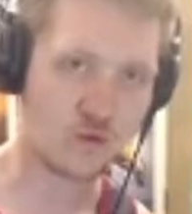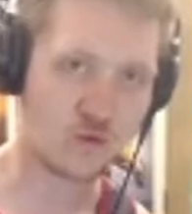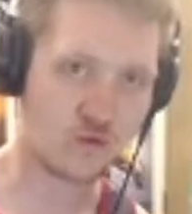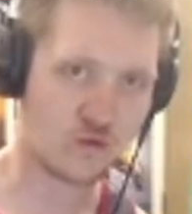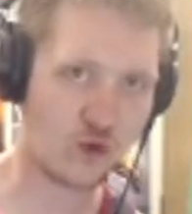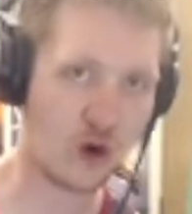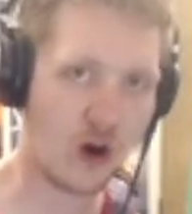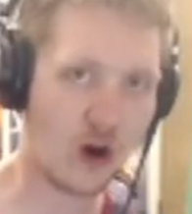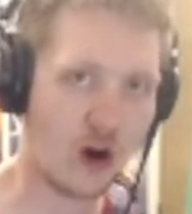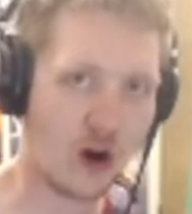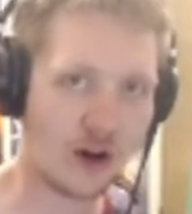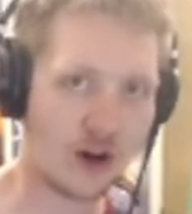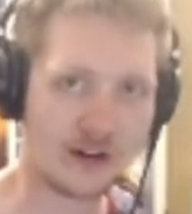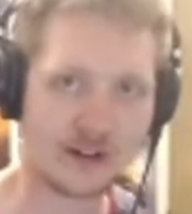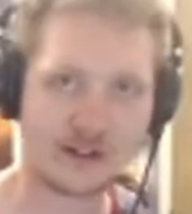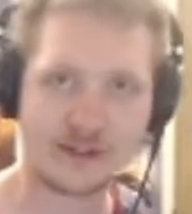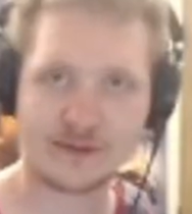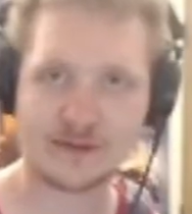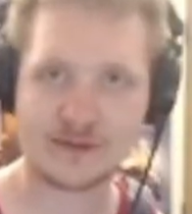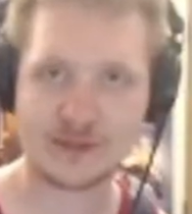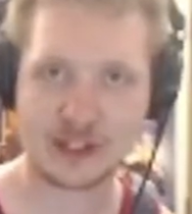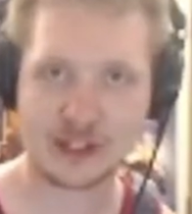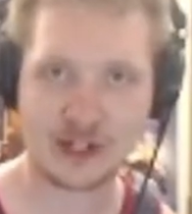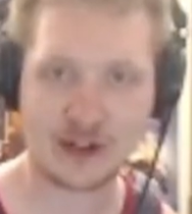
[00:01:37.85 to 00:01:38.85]
Wrong.
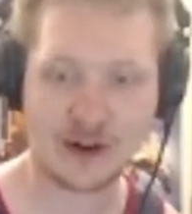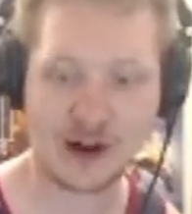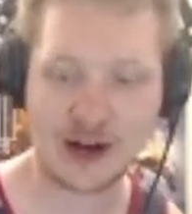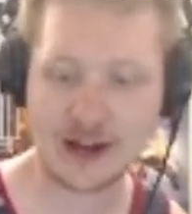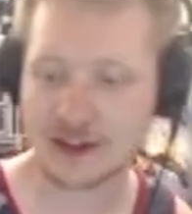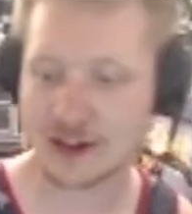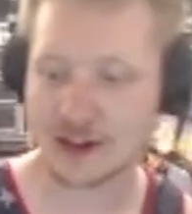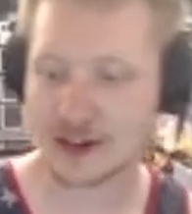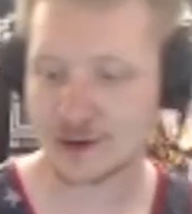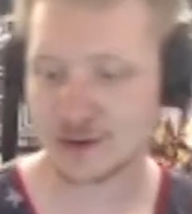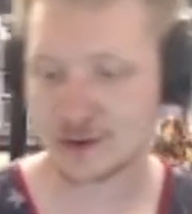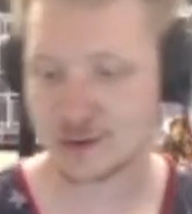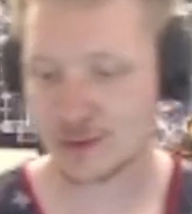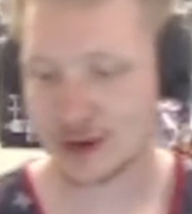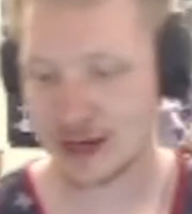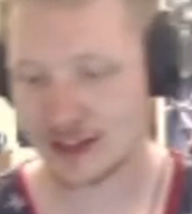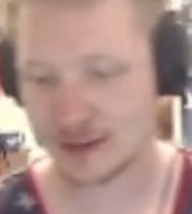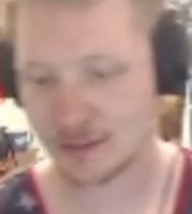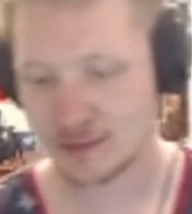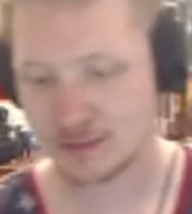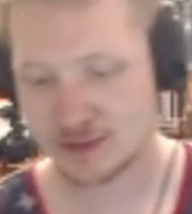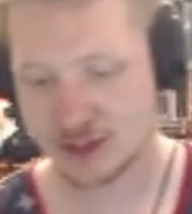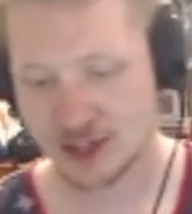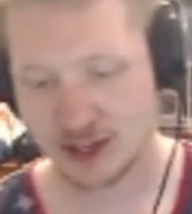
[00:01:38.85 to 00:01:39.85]
You know, I thought it was by
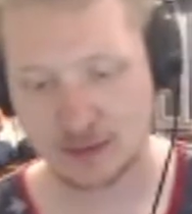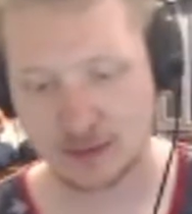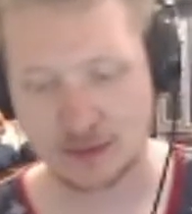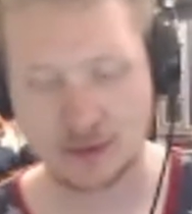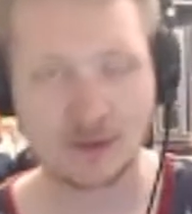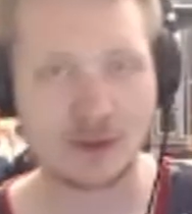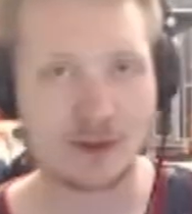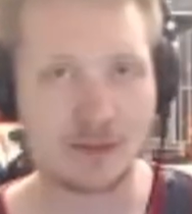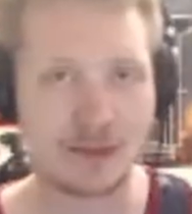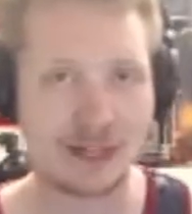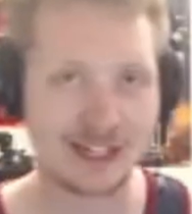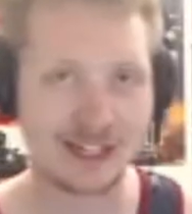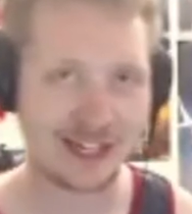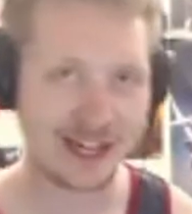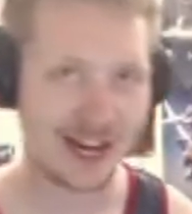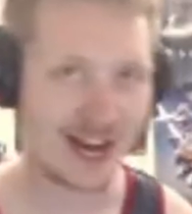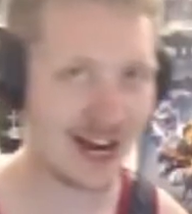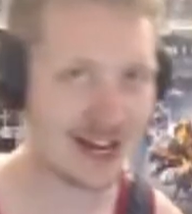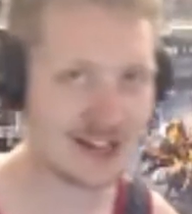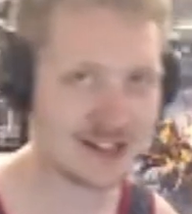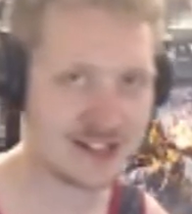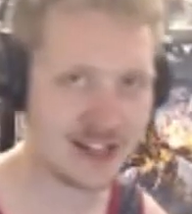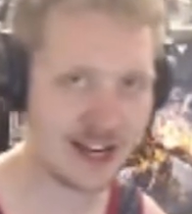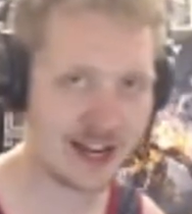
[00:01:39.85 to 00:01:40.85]
the same people that made like
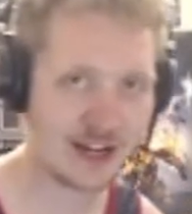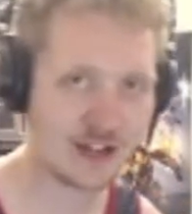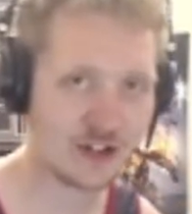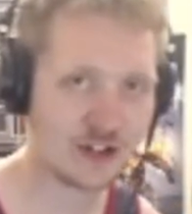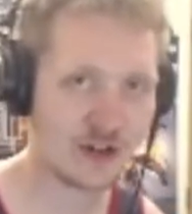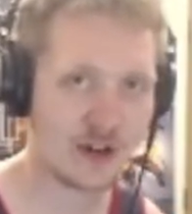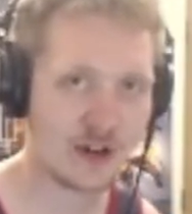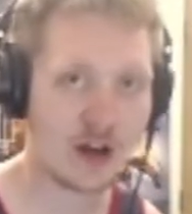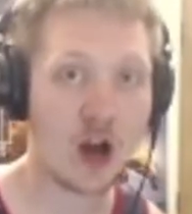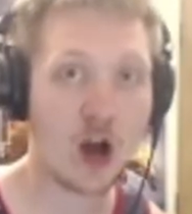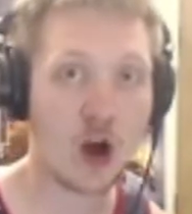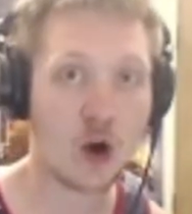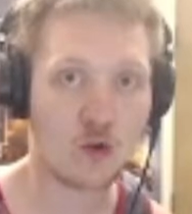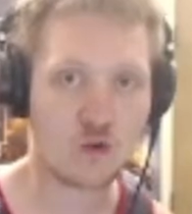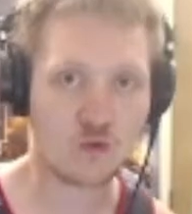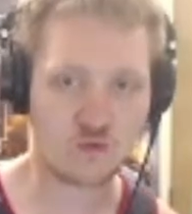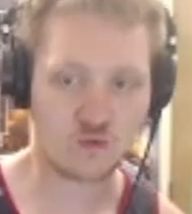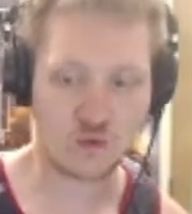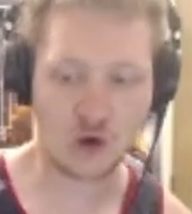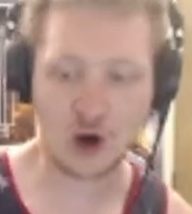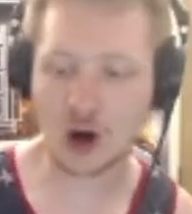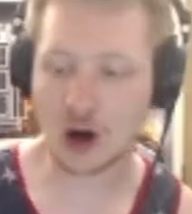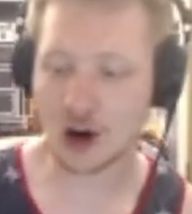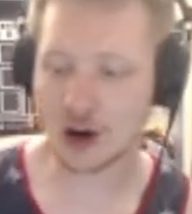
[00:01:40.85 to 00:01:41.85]
Ice Age.
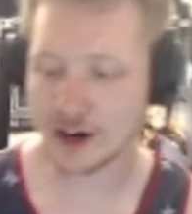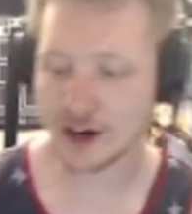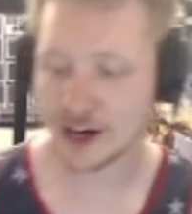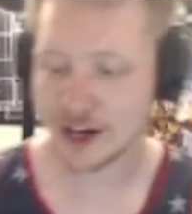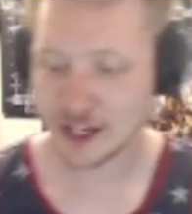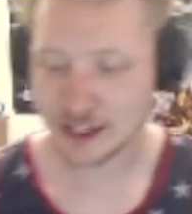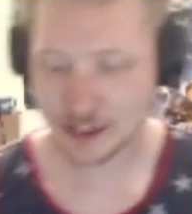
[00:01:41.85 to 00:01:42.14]
Wrong.